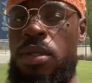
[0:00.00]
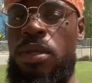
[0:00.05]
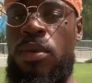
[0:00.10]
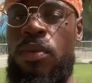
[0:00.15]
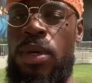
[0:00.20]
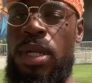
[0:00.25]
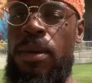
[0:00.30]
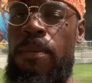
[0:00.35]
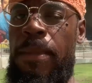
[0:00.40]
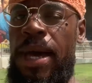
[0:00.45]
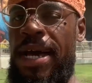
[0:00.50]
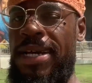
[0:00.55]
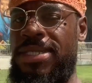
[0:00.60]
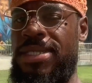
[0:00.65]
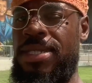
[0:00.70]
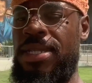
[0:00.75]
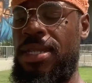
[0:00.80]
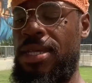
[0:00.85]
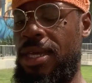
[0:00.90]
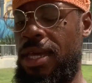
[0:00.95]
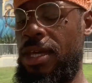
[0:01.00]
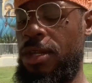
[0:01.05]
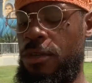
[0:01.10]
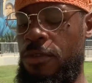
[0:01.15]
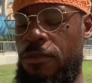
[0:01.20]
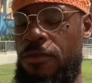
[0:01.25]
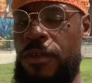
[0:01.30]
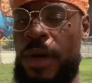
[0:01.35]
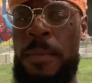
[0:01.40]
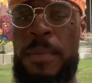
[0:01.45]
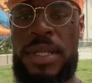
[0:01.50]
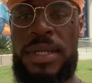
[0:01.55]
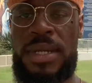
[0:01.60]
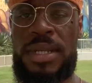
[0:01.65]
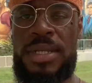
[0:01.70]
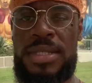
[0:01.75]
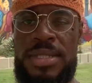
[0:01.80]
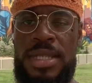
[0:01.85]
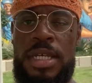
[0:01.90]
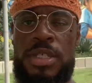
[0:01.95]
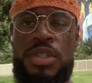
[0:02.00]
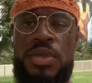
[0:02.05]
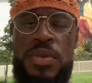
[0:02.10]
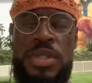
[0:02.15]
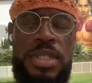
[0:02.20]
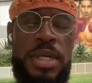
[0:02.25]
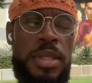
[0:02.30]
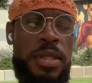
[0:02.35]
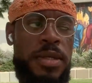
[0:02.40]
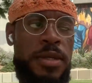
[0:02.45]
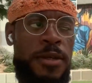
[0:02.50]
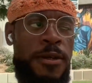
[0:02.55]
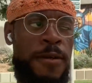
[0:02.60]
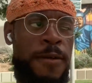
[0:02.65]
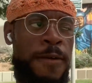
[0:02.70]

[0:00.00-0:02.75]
when the masculine and the feminine is next to each other,